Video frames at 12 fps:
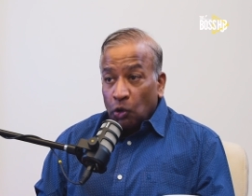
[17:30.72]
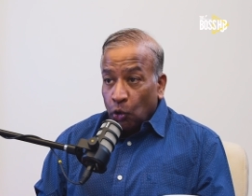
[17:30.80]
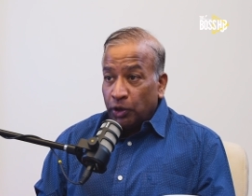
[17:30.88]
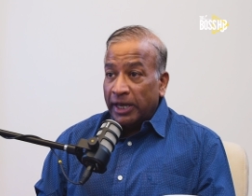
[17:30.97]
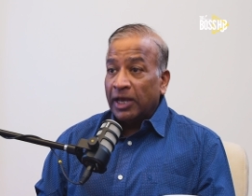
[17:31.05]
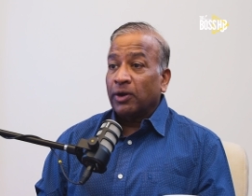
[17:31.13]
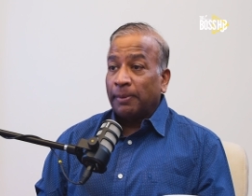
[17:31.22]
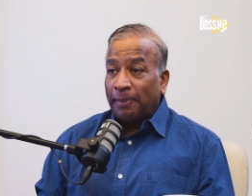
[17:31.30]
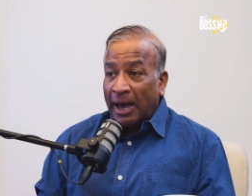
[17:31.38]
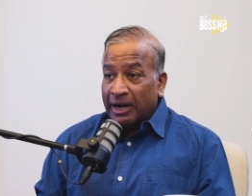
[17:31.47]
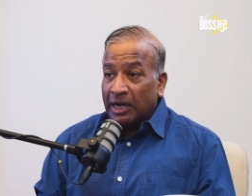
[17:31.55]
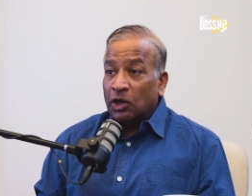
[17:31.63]
clothing or
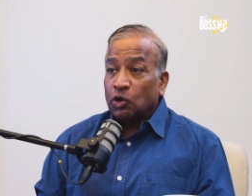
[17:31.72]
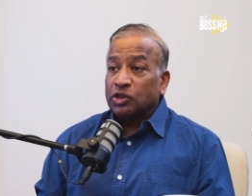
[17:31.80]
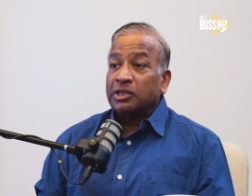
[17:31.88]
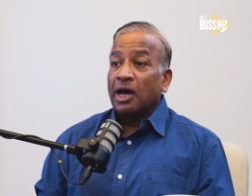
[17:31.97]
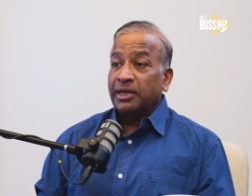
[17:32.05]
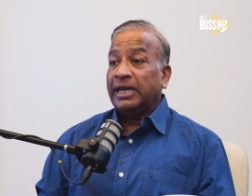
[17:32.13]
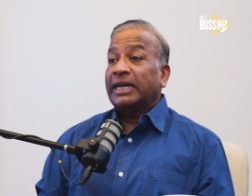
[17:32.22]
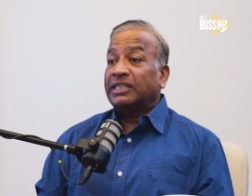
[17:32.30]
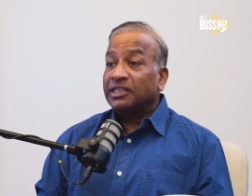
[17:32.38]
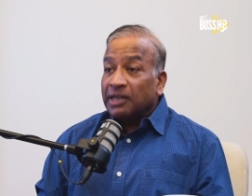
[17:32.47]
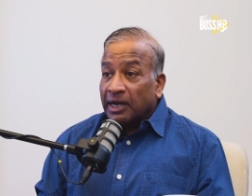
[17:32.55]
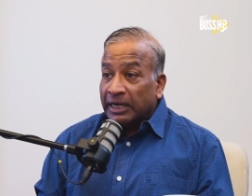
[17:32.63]
apparel or sari
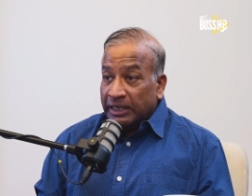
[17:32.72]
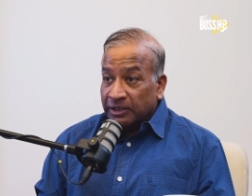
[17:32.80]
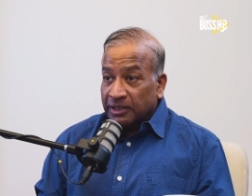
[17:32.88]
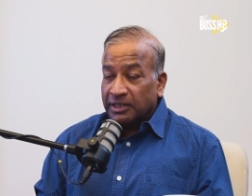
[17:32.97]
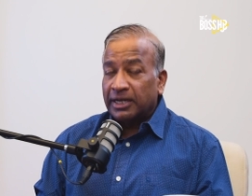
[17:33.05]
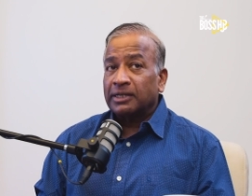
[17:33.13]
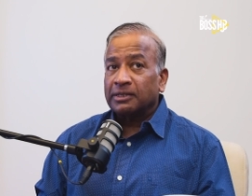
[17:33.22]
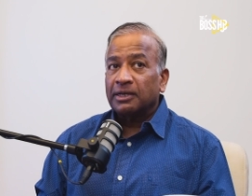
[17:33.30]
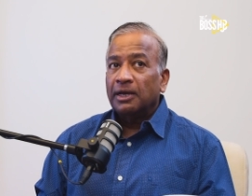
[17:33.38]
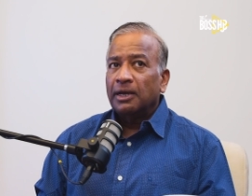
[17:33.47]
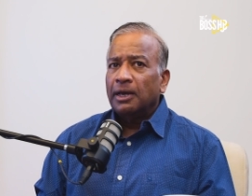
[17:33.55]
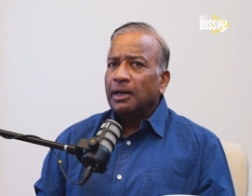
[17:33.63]
gets stuck into the stairs.
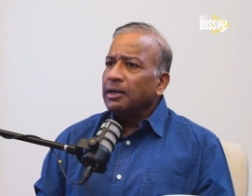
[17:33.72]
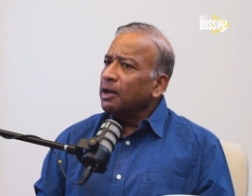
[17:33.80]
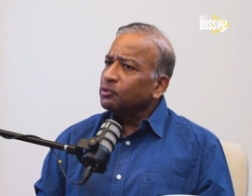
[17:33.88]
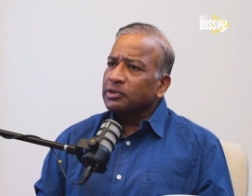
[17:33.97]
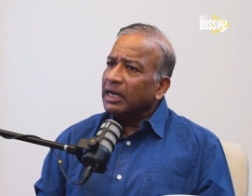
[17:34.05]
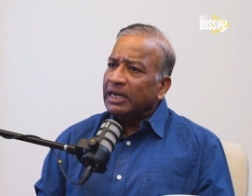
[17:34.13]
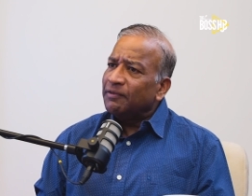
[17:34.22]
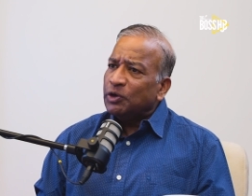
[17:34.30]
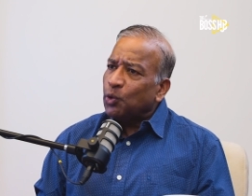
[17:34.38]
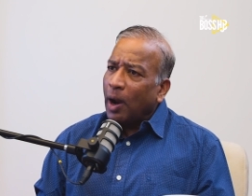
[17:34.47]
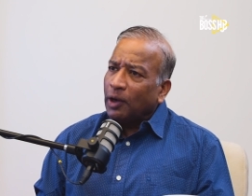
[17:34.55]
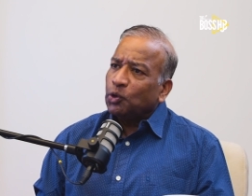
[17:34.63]
Now, suddenly
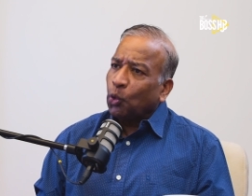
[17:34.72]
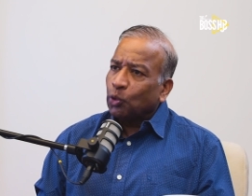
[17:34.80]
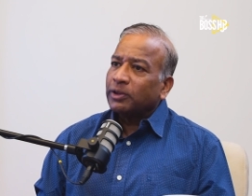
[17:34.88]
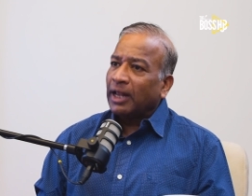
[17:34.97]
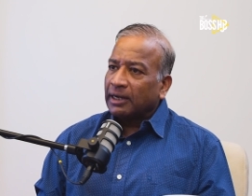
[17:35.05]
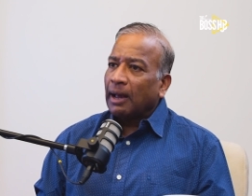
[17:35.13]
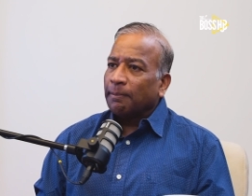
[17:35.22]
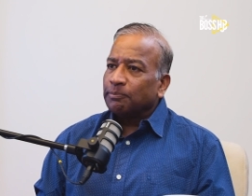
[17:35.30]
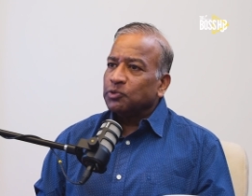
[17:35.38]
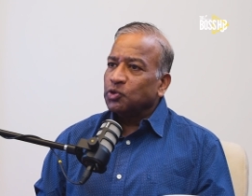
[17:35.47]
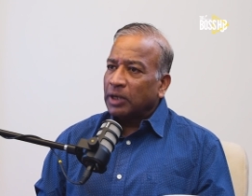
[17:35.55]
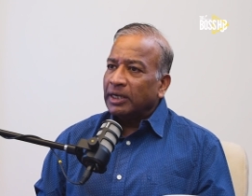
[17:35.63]
when you tot that
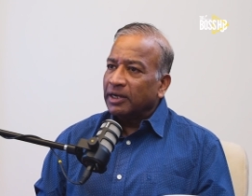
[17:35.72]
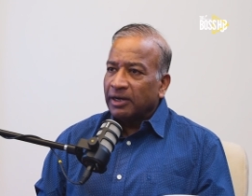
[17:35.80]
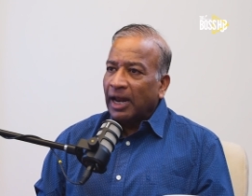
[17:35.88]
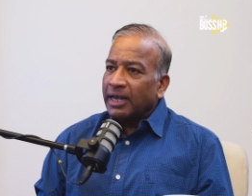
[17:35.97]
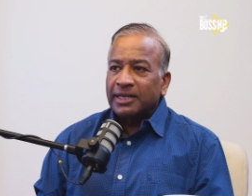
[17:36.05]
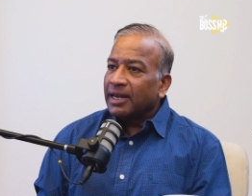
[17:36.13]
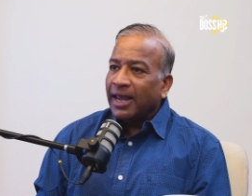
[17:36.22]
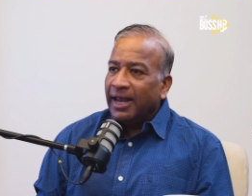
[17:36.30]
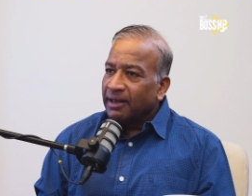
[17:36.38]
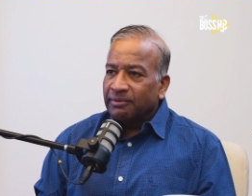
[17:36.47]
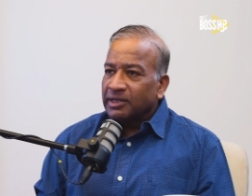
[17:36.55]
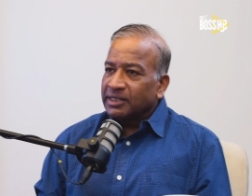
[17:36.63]
up, you suddenly realize that,
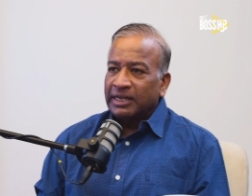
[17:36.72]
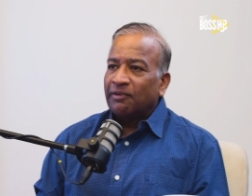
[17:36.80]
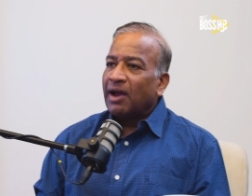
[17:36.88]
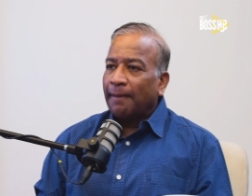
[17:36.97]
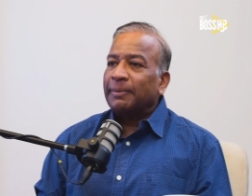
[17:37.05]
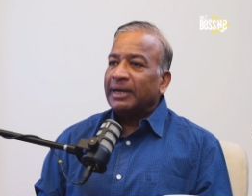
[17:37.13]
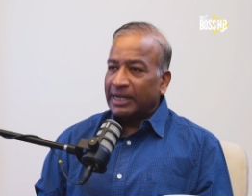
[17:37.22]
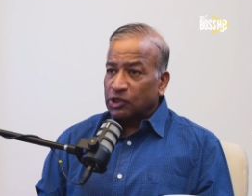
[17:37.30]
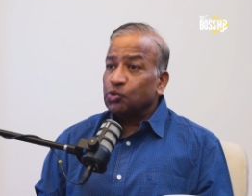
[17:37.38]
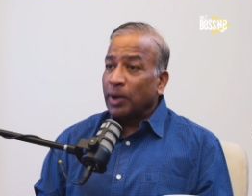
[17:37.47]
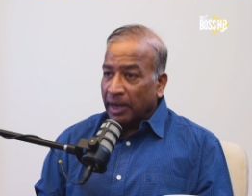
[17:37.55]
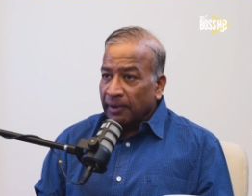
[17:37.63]
hey, this never happened
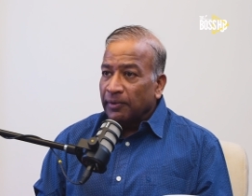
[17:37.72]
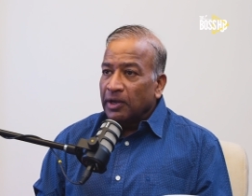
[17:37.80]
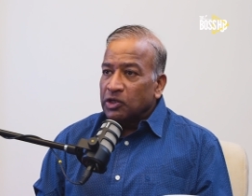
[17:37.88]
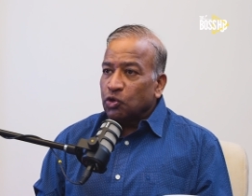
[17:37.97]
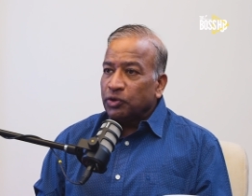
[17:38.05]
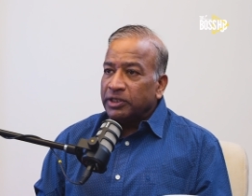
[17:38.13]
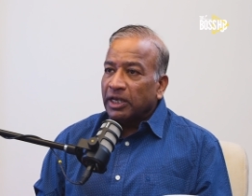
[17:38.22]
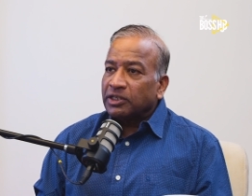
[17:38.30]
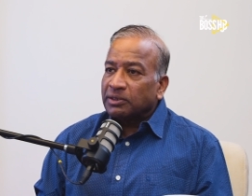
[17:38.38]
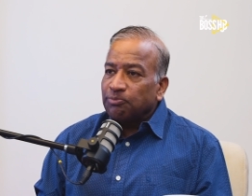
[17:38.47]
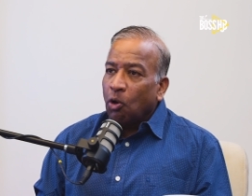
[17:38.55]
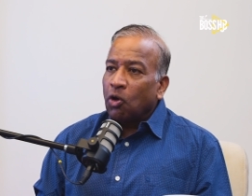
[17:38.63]
elsewhere. So yeah. these are
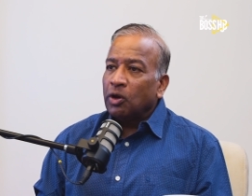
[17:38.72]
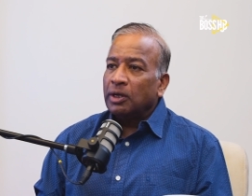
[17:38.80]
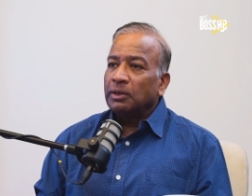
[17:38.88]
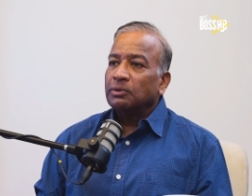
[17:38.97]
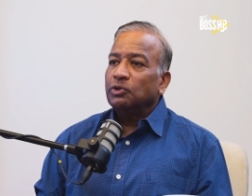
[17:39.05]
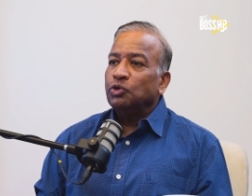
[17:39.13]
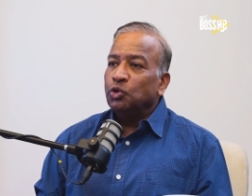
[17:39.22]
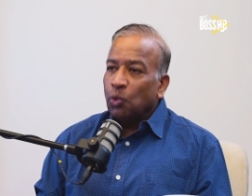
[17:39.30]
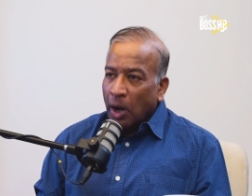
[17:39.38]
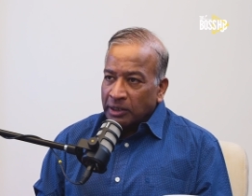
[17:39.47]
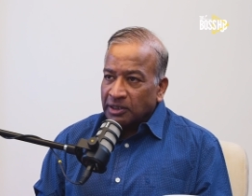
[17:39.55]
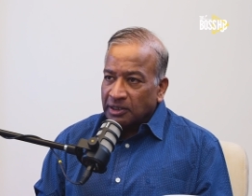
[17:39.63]
small
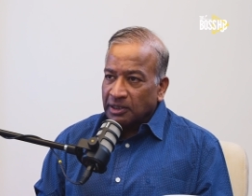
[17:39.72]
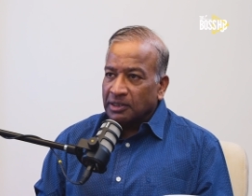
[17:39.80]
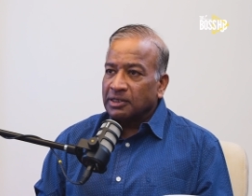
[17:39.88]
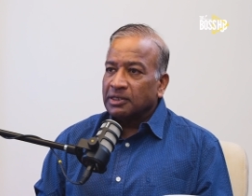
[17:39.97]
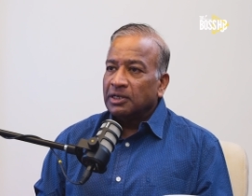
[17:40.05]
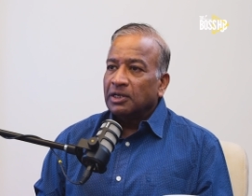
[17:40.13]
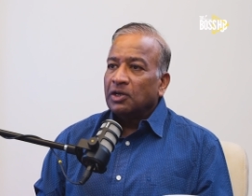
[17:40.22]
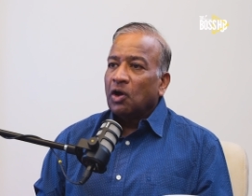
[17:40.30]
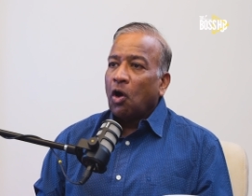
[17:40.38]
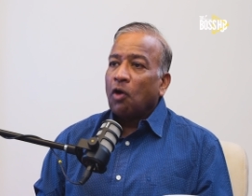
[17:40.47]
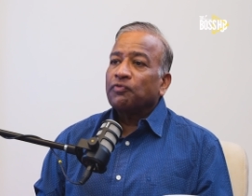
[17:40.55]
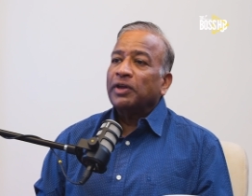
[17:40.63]
nuances
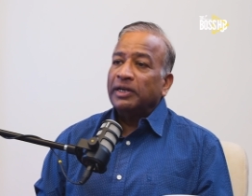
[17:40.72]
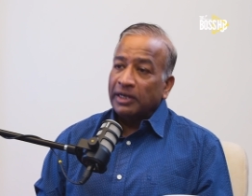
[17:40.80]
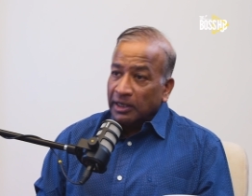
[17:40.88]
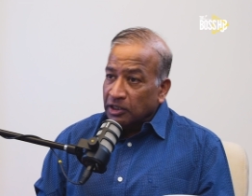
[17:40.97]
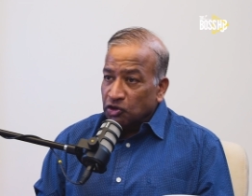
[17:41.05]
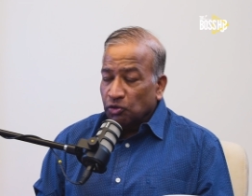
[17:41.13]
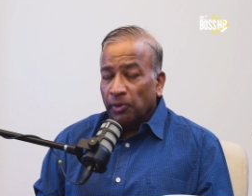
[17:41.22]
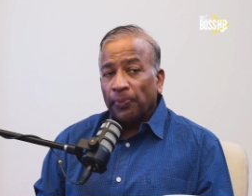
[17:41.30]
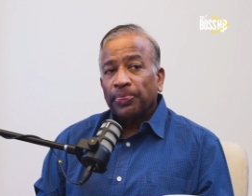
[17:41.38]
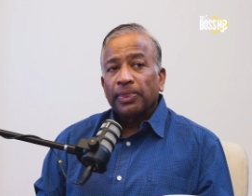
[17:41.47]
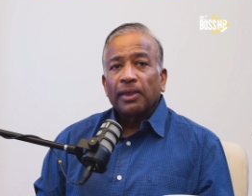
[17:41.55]
right. of the Indian consumer.